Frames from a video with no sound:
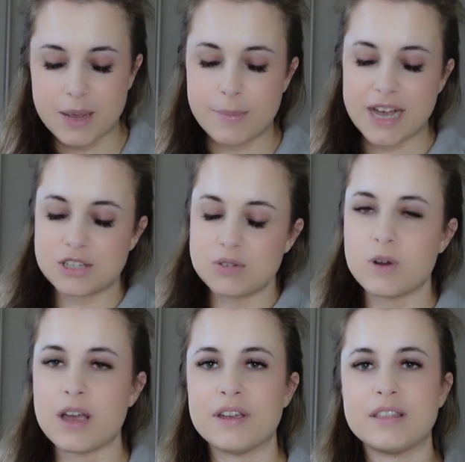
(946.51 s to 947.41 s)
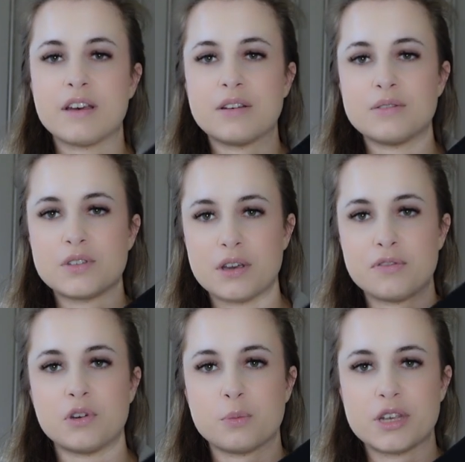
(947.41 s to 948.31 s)
Imagine wearing those
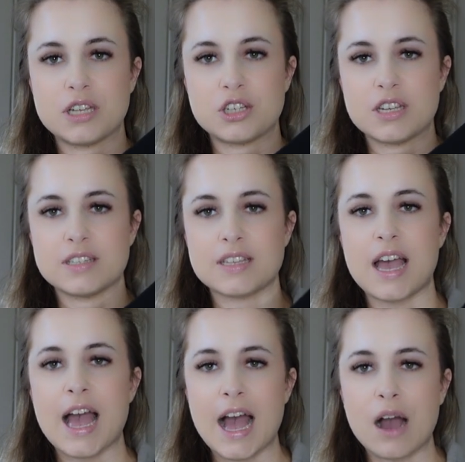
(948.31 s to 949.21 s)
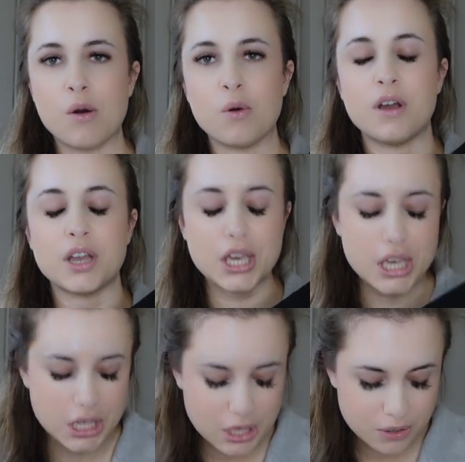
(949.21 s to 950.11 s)
over your breeches. How
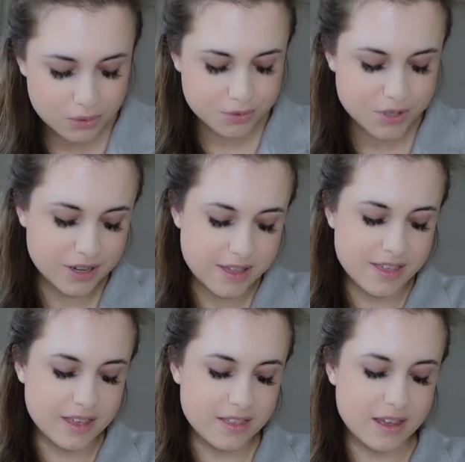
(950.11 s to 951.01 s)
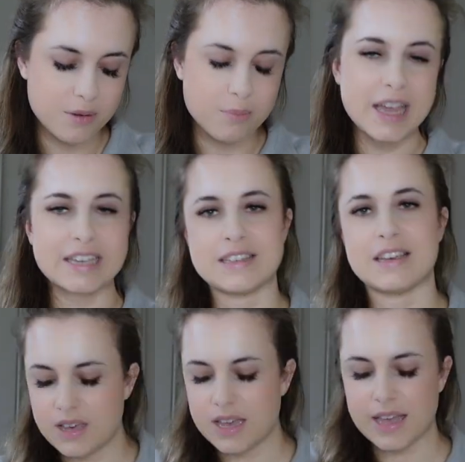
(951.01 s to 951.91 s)
cute. I think they're
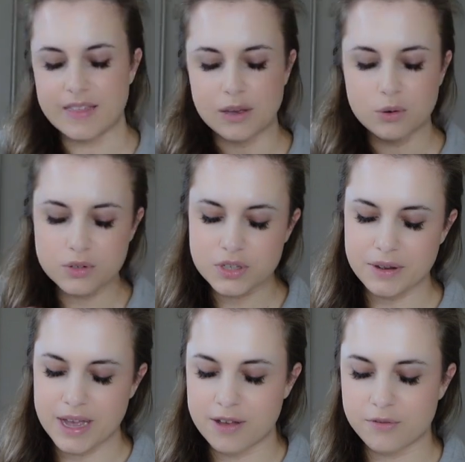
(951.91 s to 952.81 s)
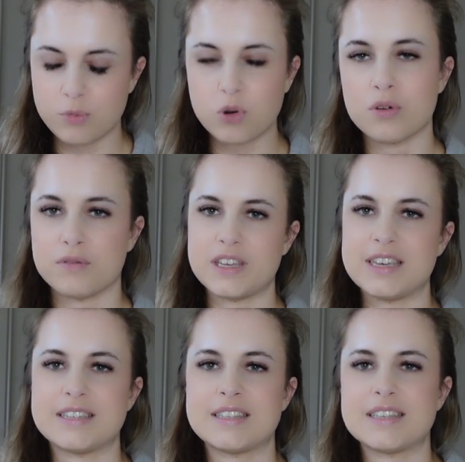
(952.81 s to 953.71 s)
amazing. And they also have more of
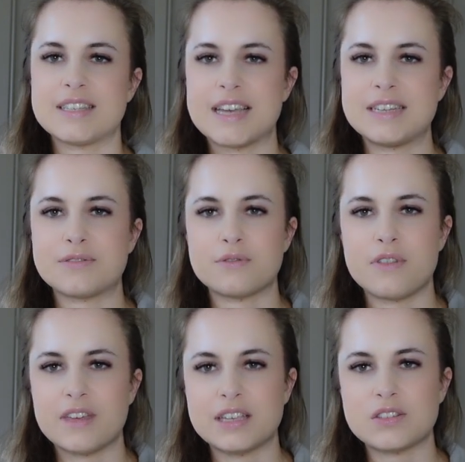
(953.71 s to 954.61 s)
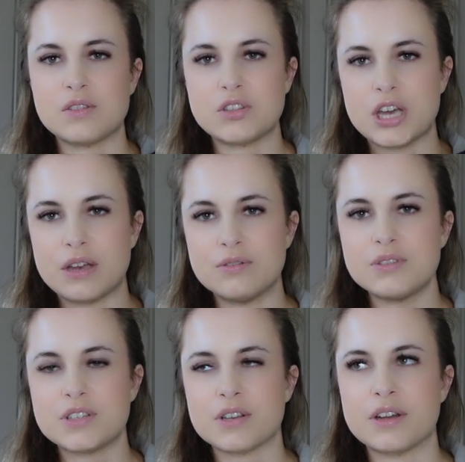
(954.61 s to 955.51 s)
these that say different things on the toes.
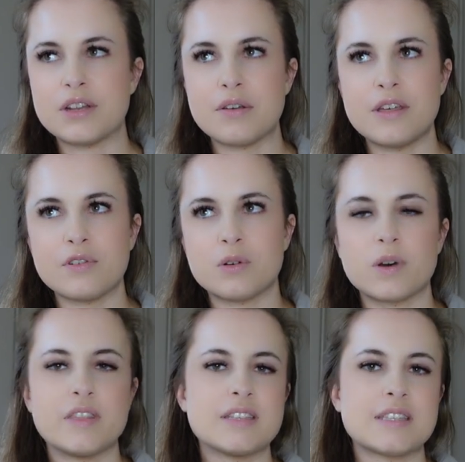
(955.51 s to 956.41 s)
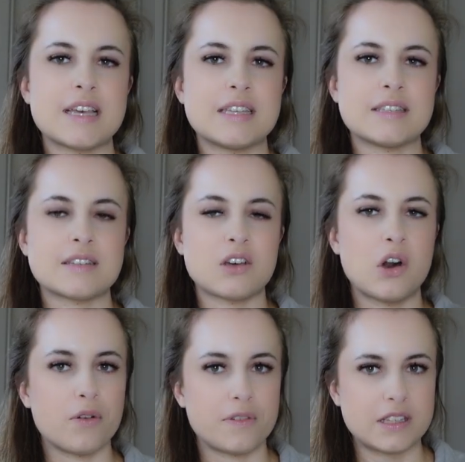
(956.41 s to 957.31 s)
So I know they've got one that says
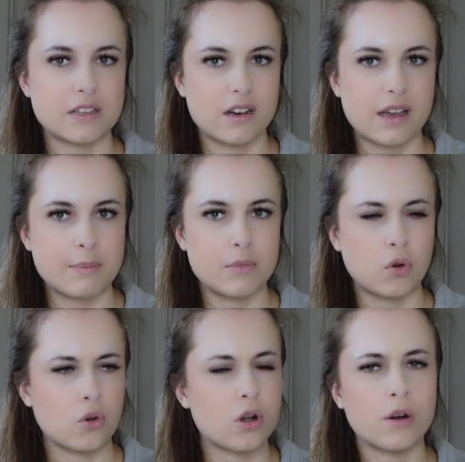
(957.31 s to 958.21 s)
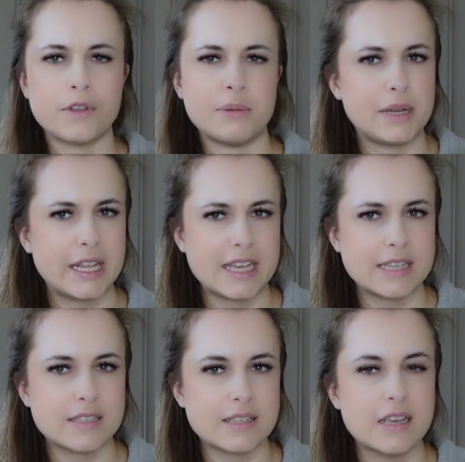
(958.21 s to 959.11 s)
coffee time or coffee
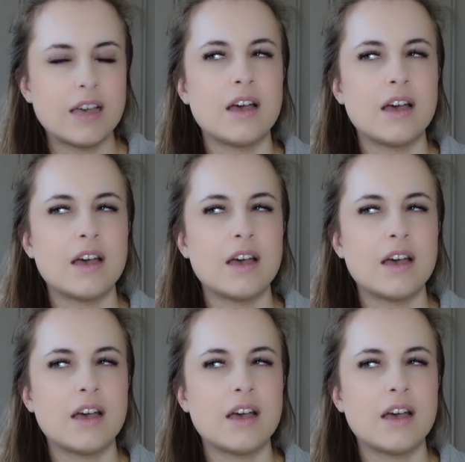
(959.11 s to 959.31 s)
please.